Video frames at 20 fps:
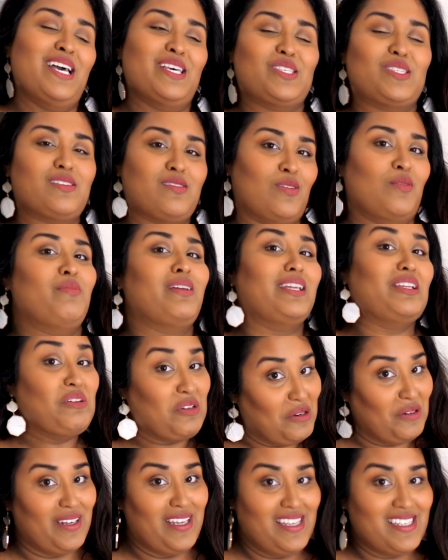swimming
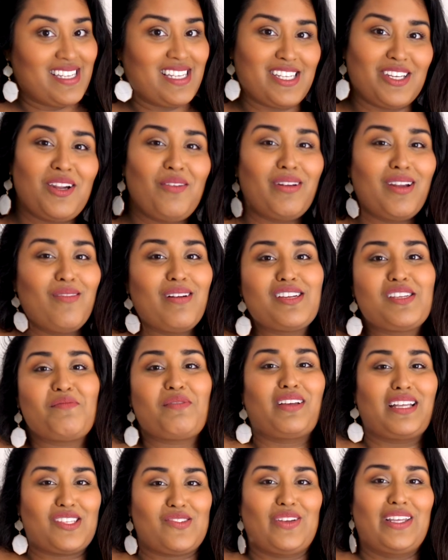duties, because you know when you wear
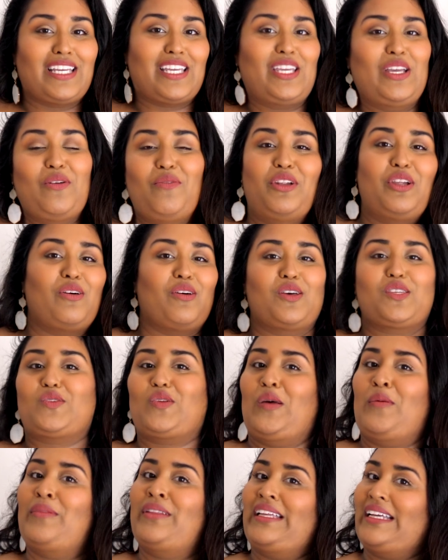something that's really cute when you go to
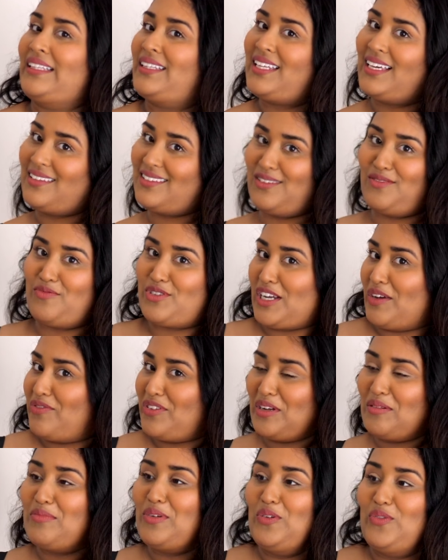swim and like things are
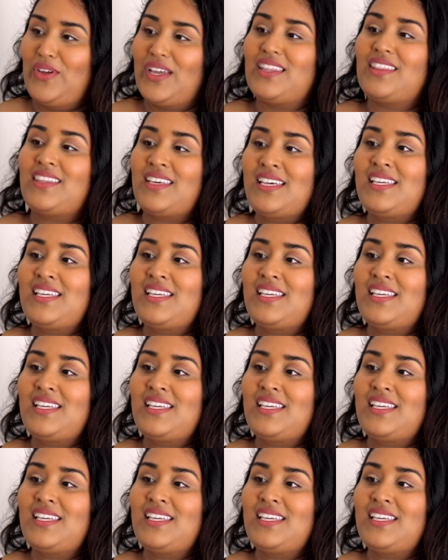shifted and moving,